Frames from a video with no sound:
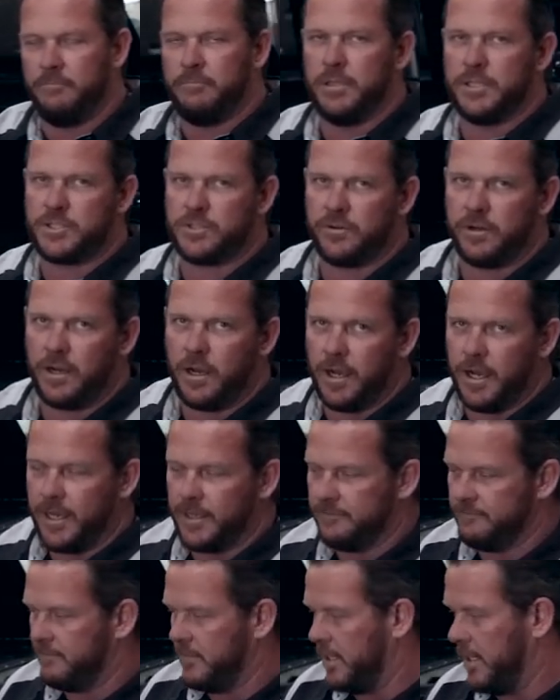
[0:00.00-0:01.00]
blistering
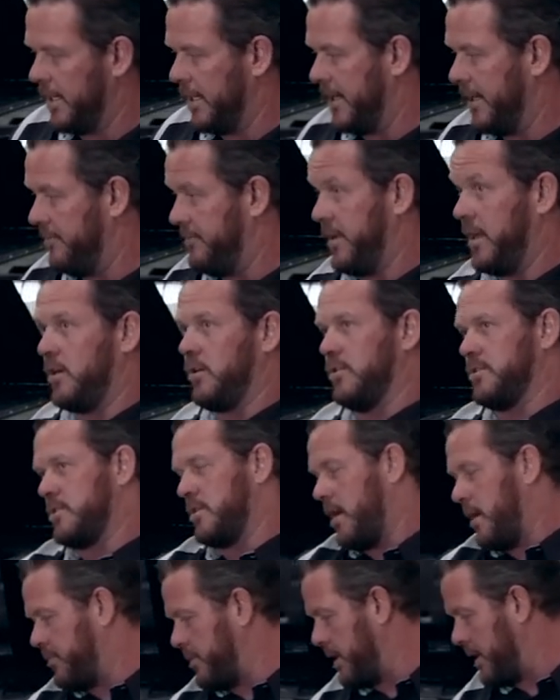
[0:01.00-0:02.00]
hot uh, vehicles
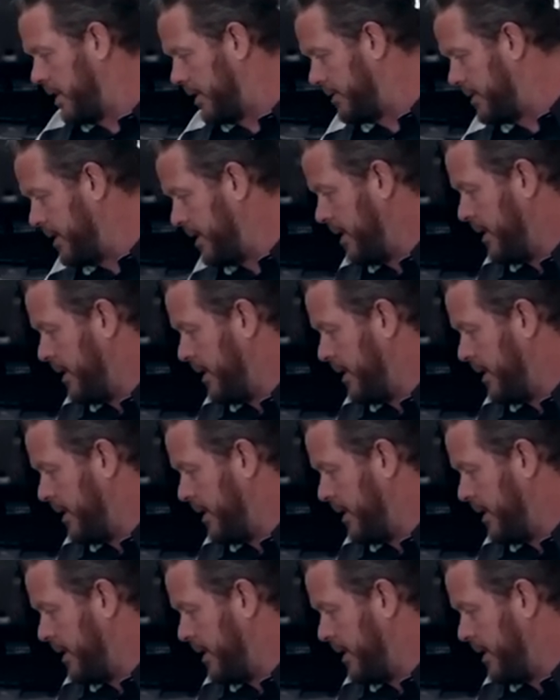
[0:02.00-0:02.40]
to operate in.